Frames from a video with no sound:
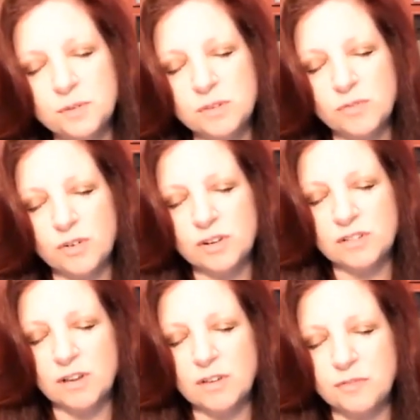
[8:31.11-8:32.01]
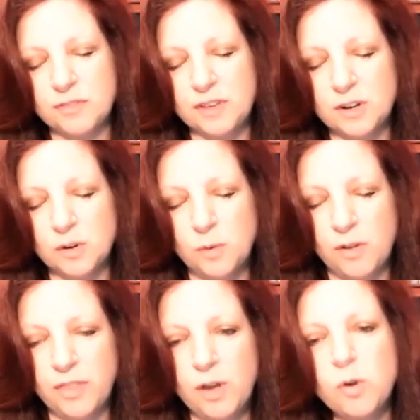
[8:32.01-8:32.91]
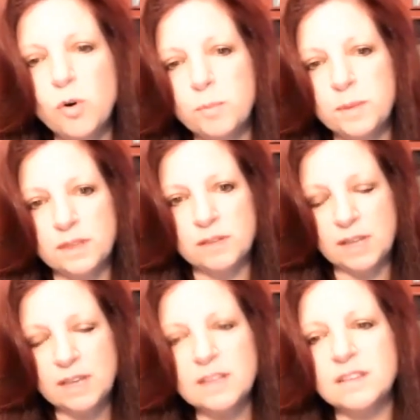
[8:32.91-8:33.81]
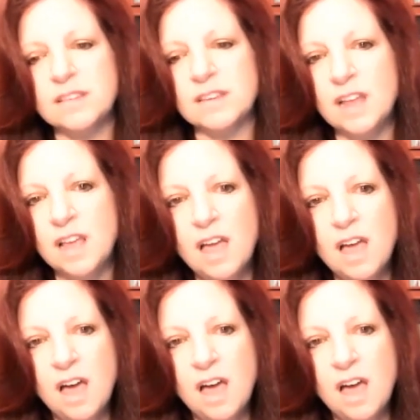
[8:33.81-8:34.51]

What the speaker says: It was very tough, you know, on the home and the kids. And